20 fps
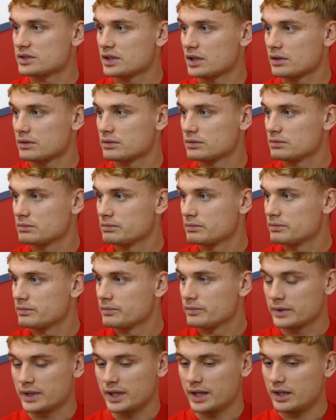So
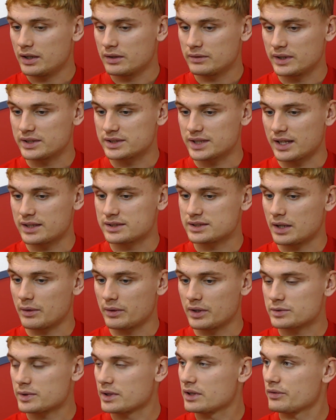yeah, he stands out
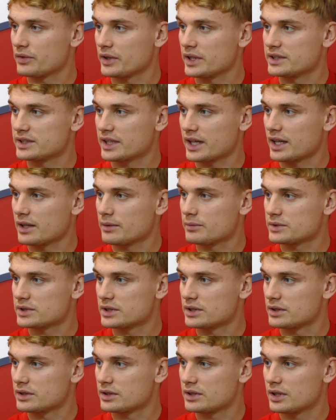in the 23s games
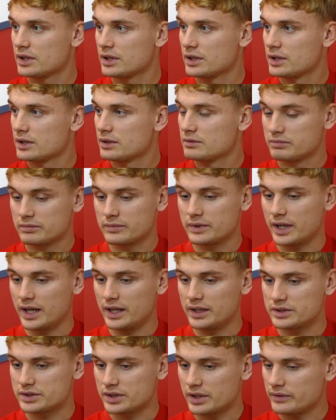and yeah,
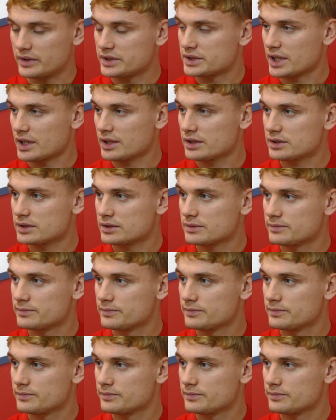he deserved this chance.